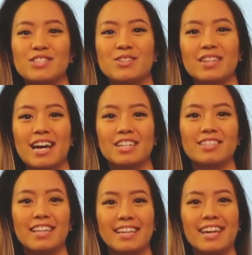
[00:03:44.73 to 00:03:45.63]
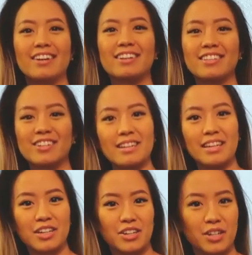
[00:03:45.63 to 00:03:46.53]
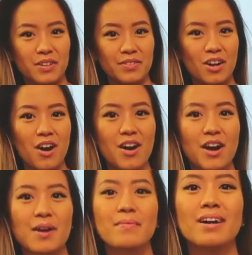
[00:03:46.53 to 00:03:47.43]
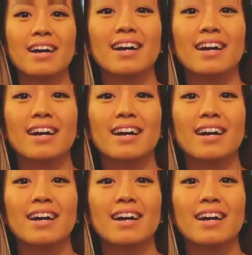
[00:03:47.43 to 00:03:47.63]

because you could actually like carry it like a crook of your arm.